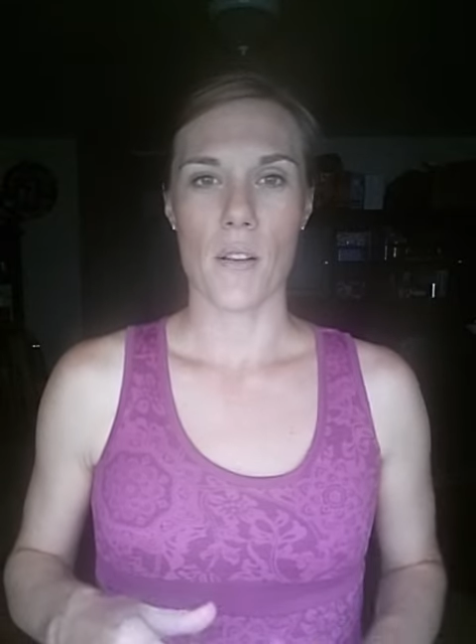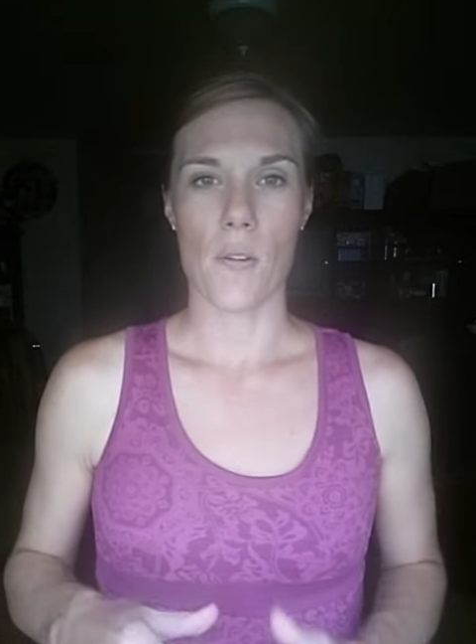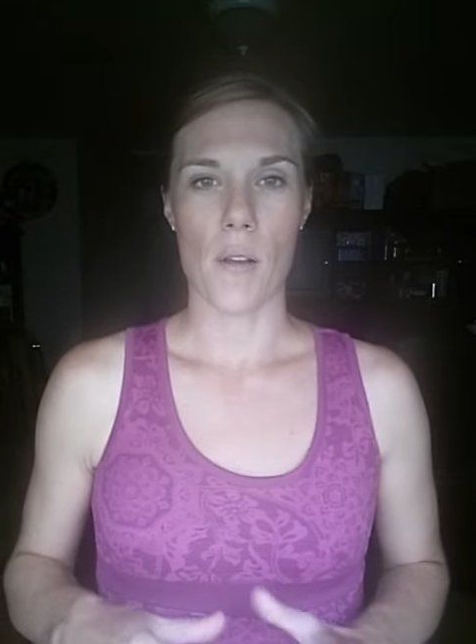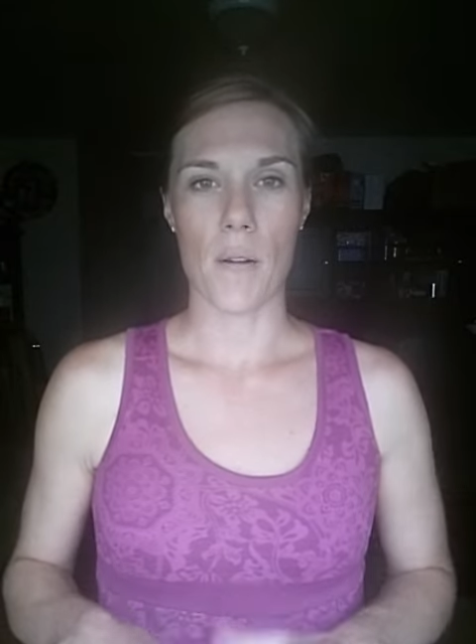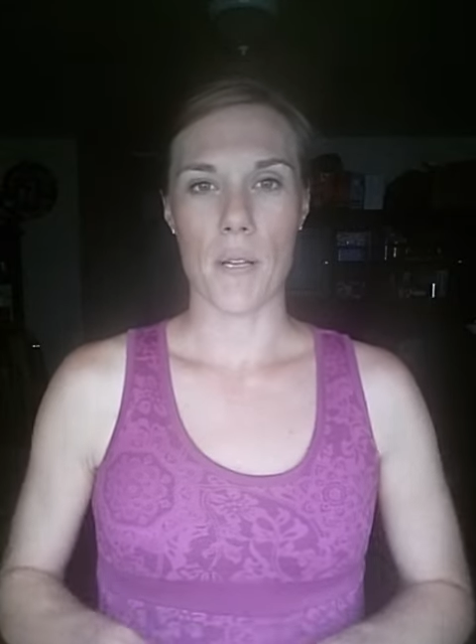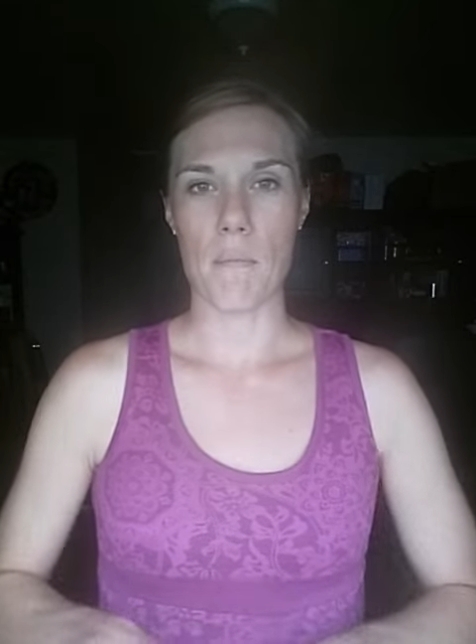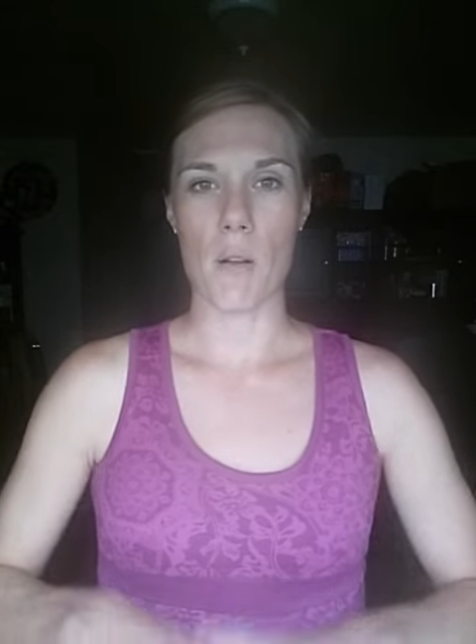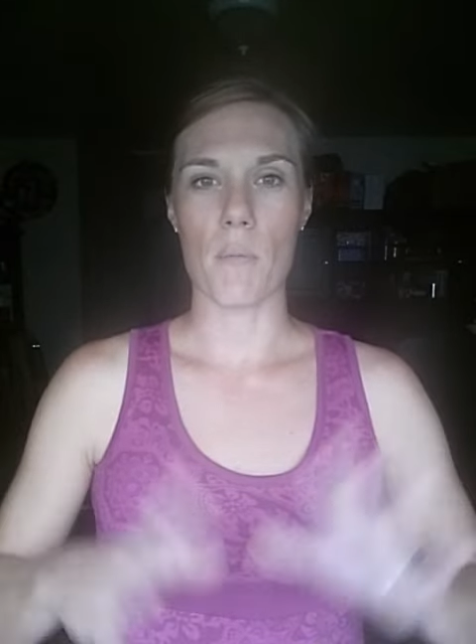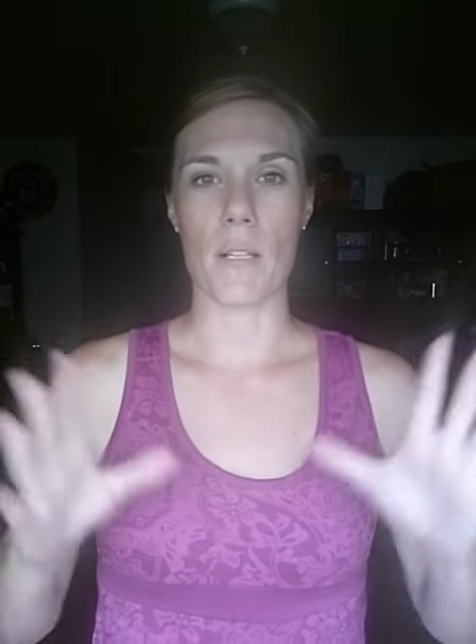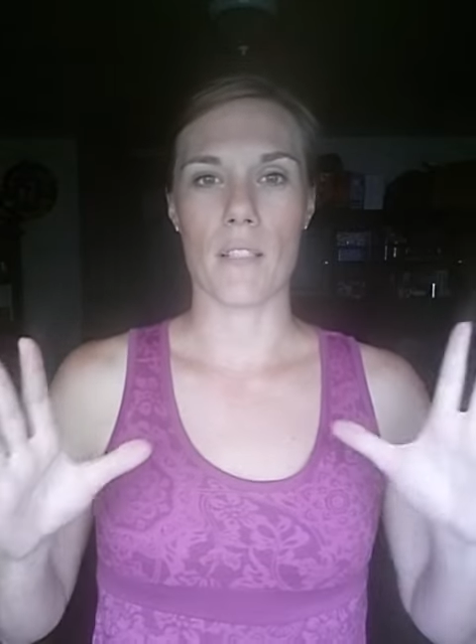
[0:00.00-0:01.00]
crowning
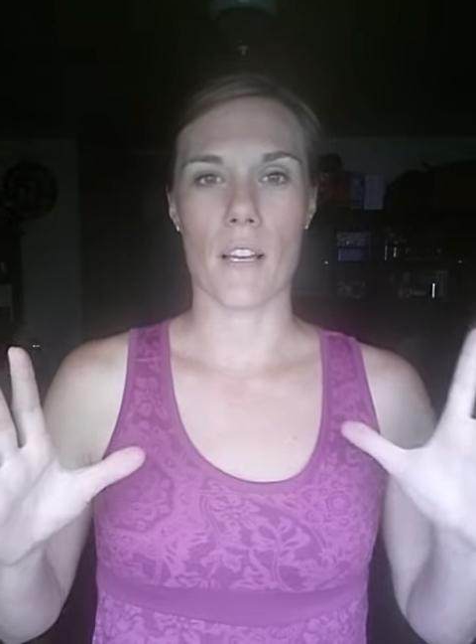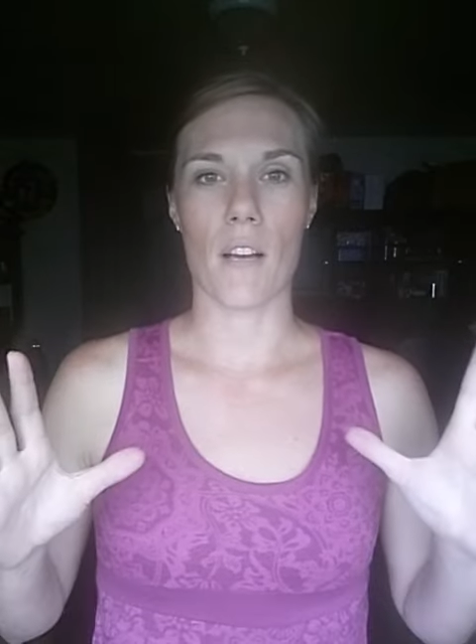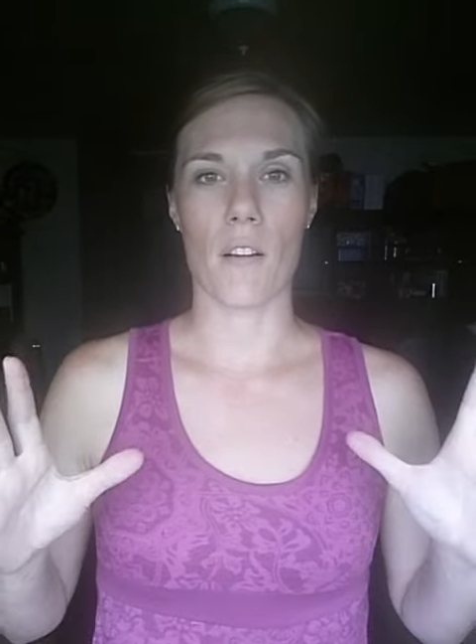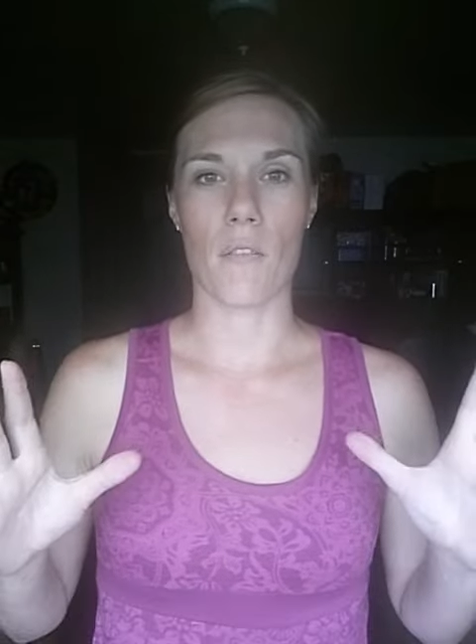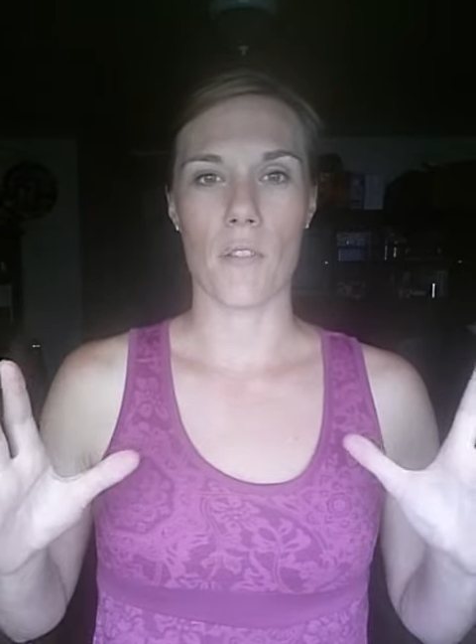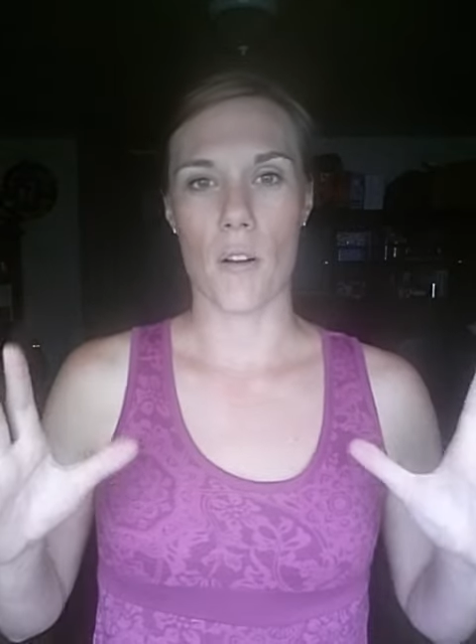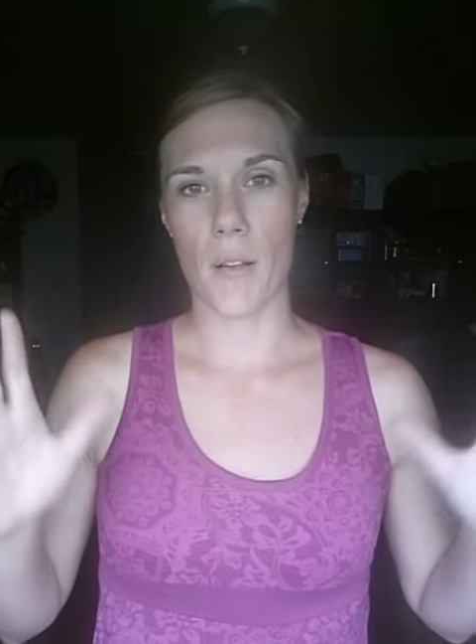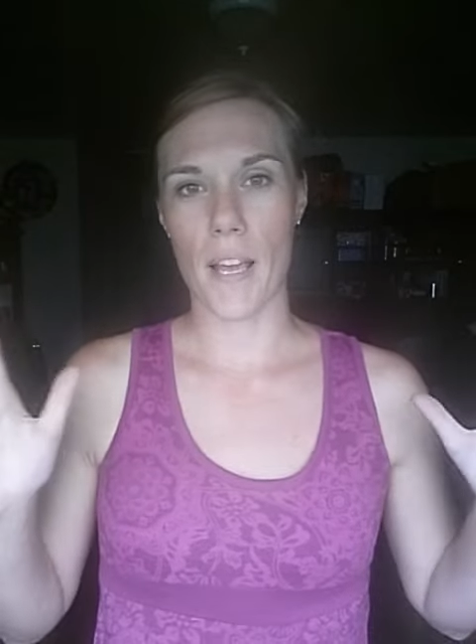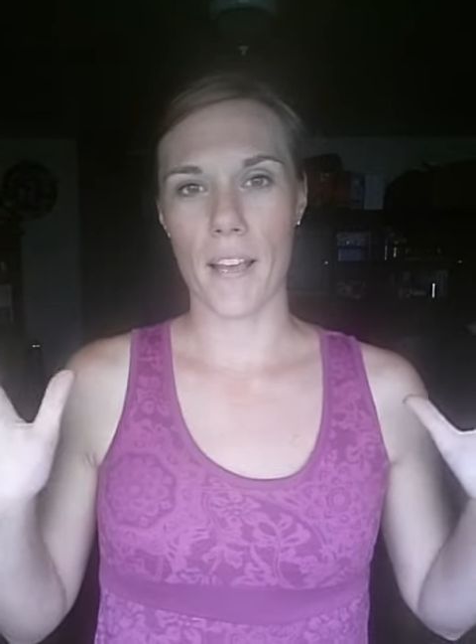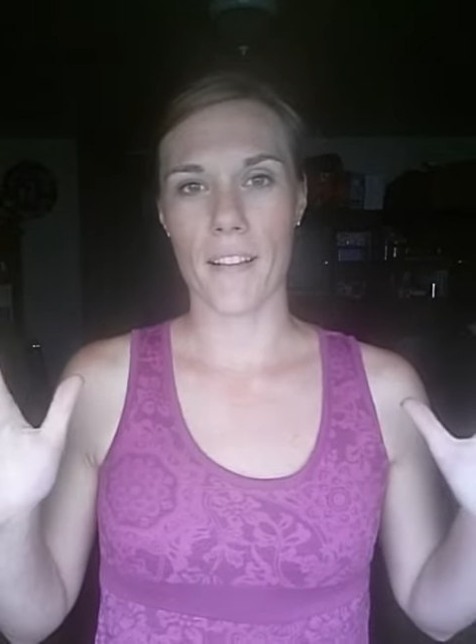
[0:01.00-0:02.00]
moment of,
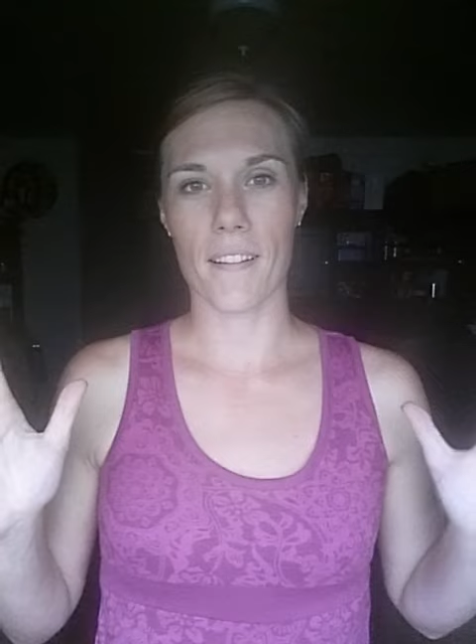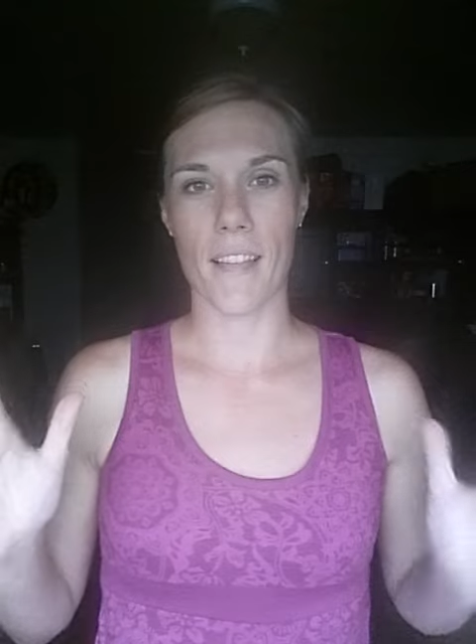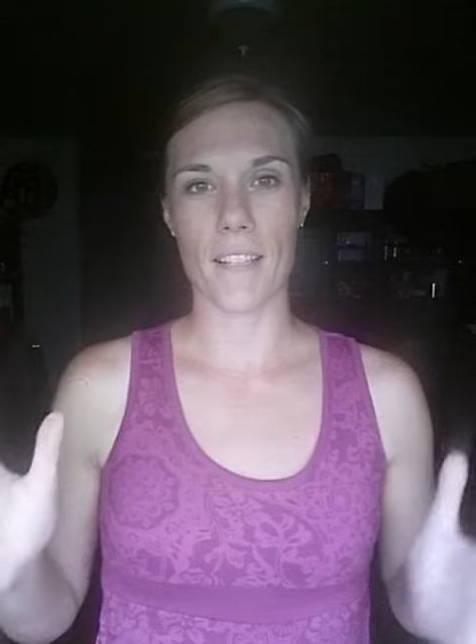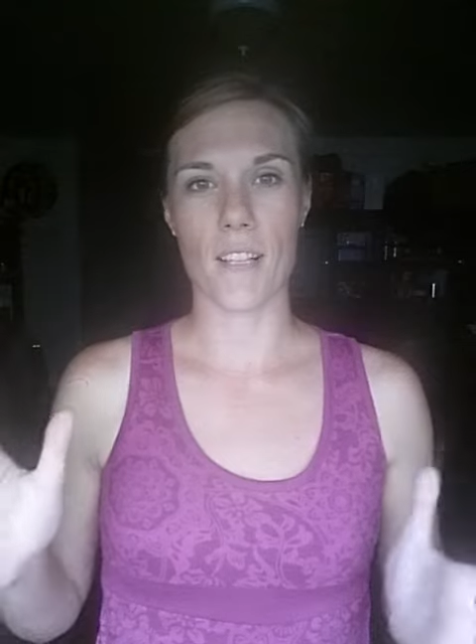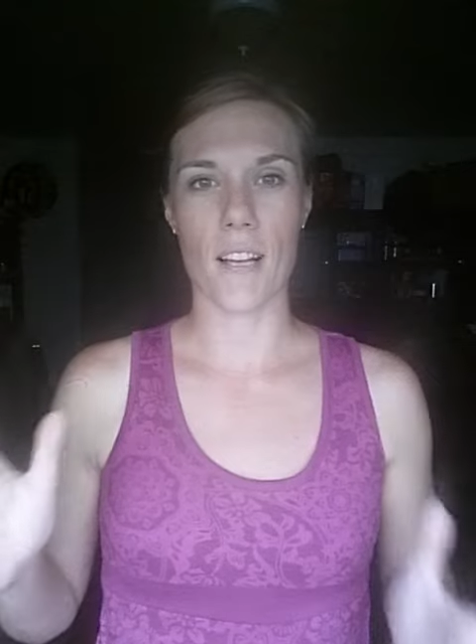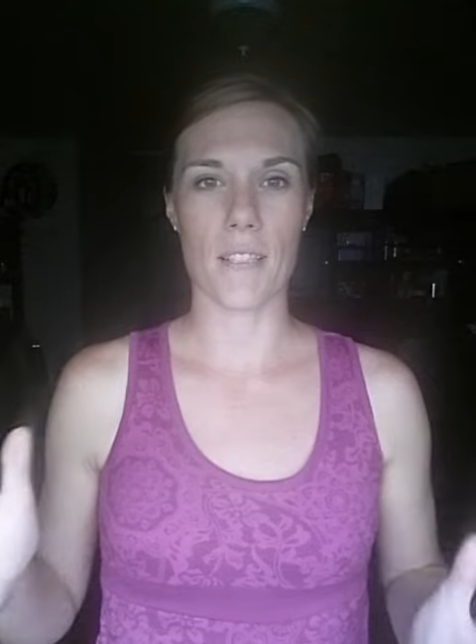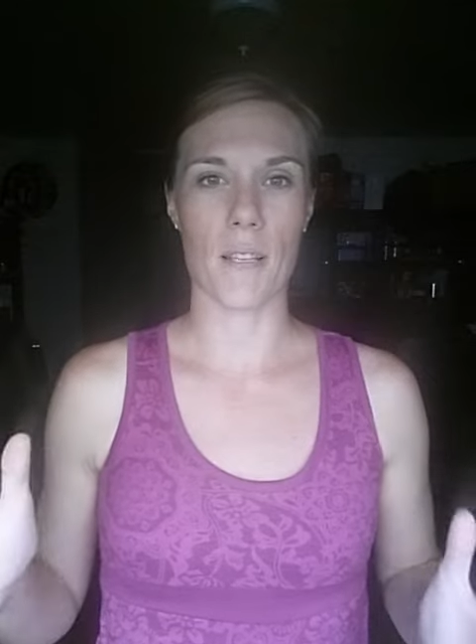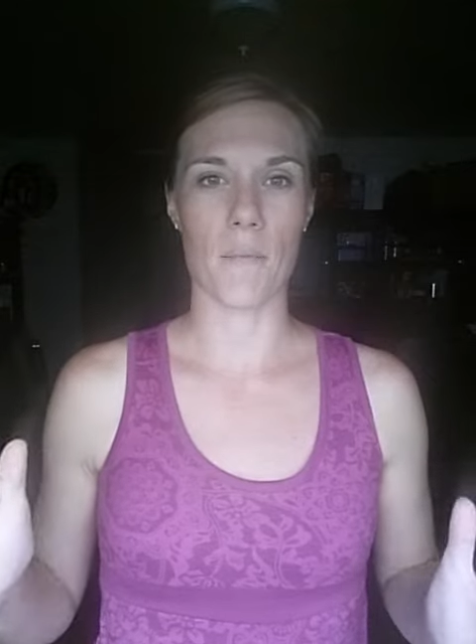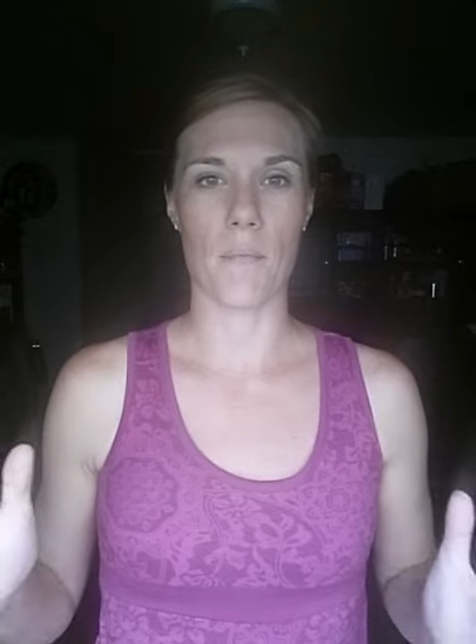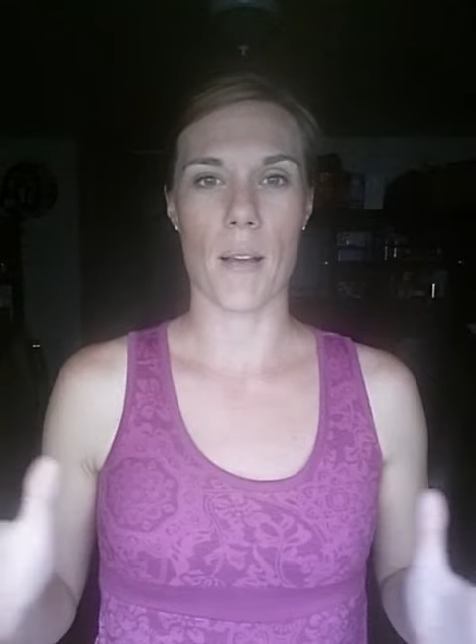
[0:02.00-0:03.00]
okay, that's
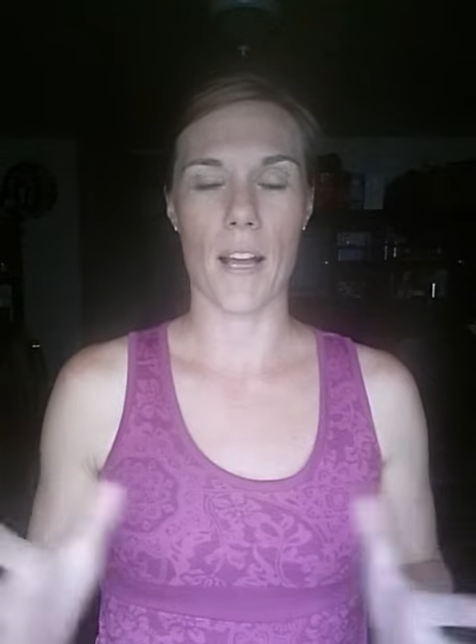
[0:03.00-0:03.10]
awesome.